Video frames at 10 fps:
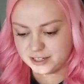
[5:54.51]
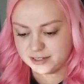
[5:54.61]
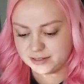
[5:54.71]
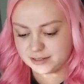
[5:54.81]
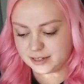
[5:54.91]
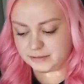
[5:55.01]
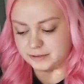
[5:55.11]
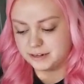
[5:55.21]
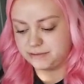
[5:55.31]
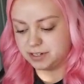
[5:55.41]
because I
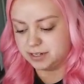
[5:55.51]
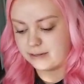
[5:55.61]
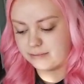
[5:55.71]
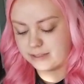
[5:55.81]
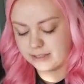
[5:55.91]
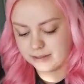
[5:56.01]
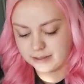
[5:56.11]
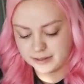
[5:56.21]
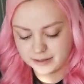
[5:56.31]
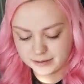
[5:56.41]
won't have time since